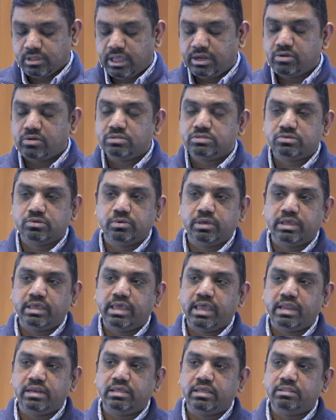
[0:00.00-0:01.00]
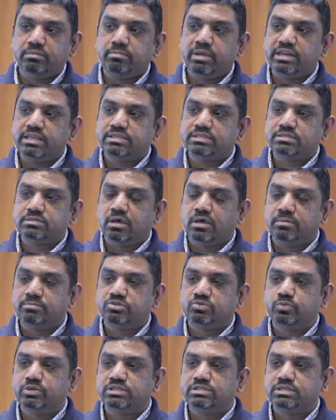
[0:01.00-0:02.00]
And also, again, in many
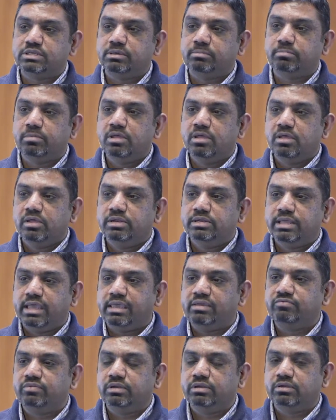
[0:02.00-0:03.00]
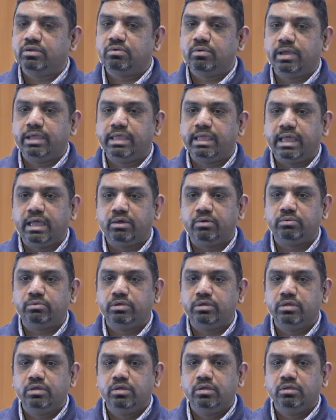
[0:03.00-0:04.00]
Psalms, we see David crying out
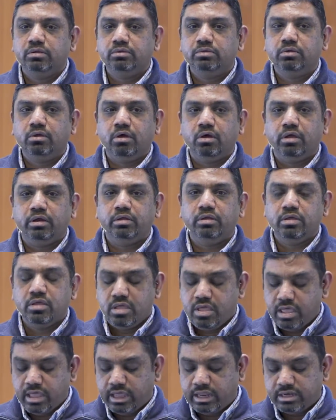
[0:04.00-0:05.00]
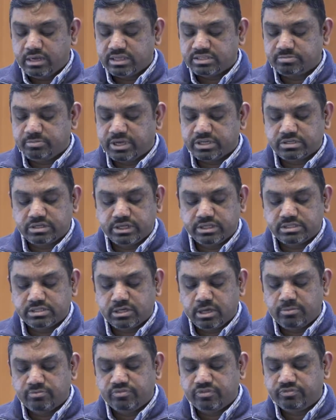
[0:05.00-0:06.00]
to God. And especially in
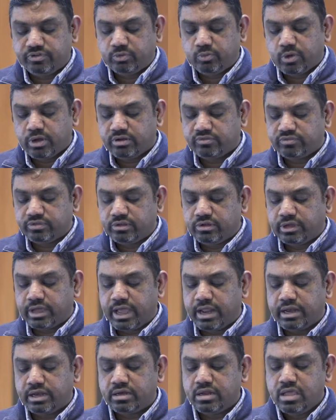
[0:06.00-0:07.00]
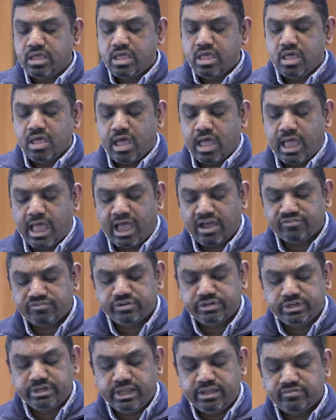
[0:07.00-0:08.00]
Psalm 51, if you look at it,
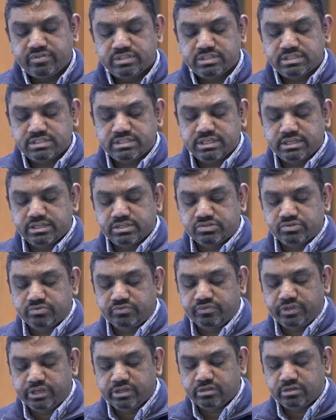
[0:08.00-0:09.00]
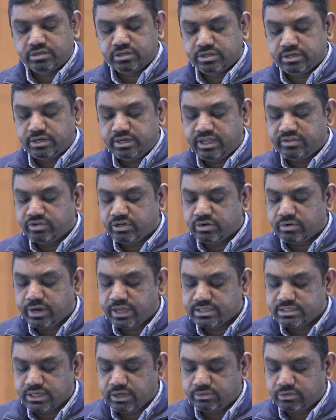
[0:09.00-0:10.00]
after David's sin is revealed, David
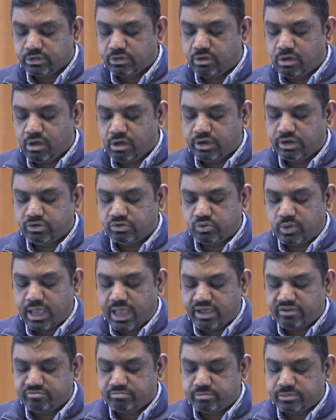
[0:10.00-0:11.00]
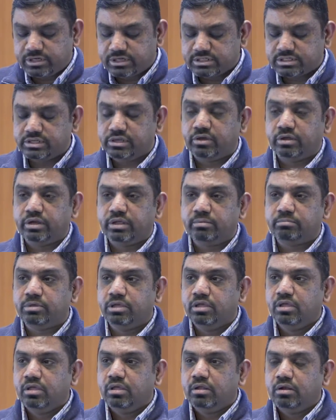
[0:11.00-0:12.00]
cries out to God to have mercy on him,
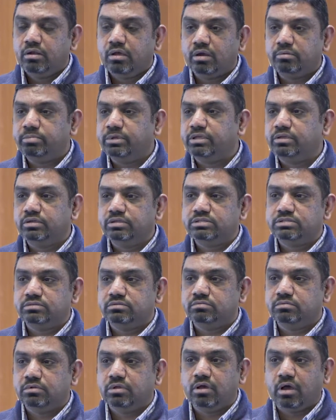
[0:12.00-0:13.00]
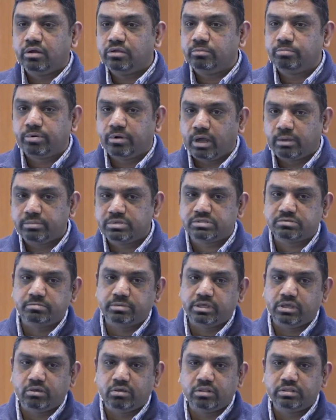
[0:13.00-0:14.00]
not because, God, you promised
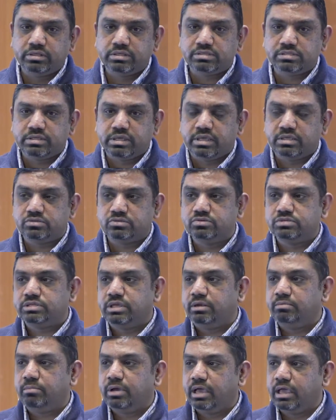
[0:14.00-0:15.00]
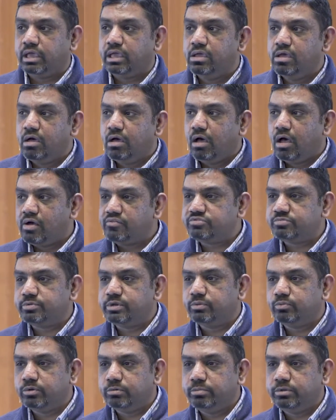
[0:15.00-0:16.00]
me all these things. You said my
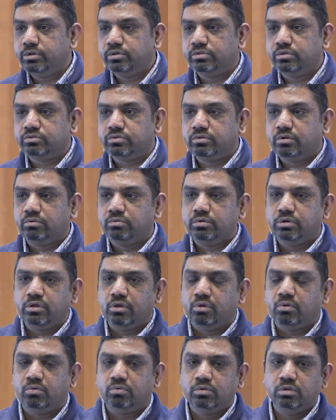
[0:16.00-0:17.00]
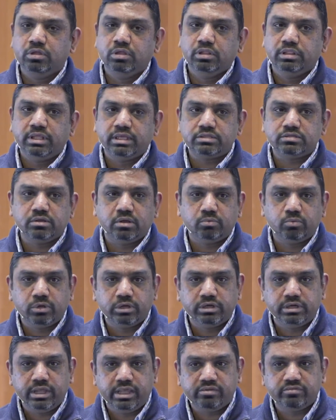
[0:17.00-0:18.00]
offspring would be on the throne. No, that's not
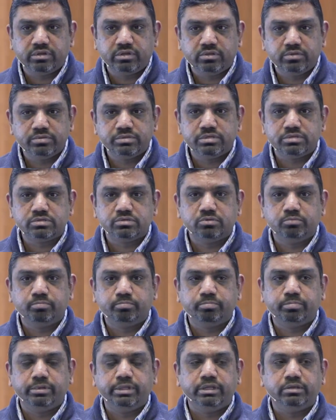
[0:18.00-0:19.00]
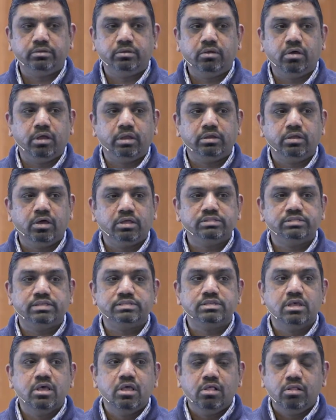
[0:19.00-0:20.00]
what David uses to plead to God. God
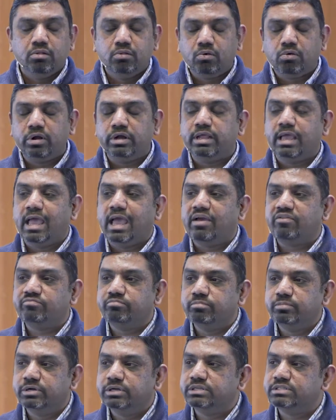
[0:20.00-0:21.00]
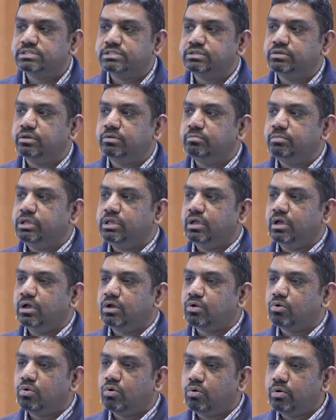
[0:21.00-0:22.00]
says, Lord, have mercy on me
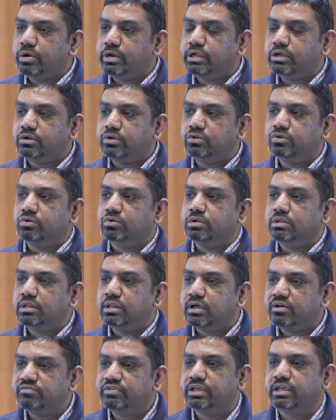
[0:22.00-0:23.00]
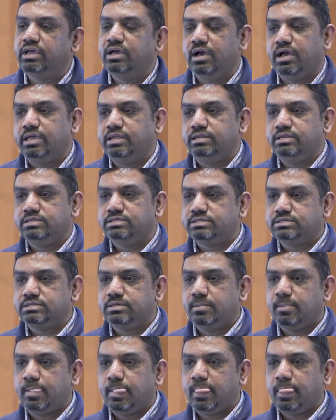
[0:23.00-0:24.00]
according to your loving kindness,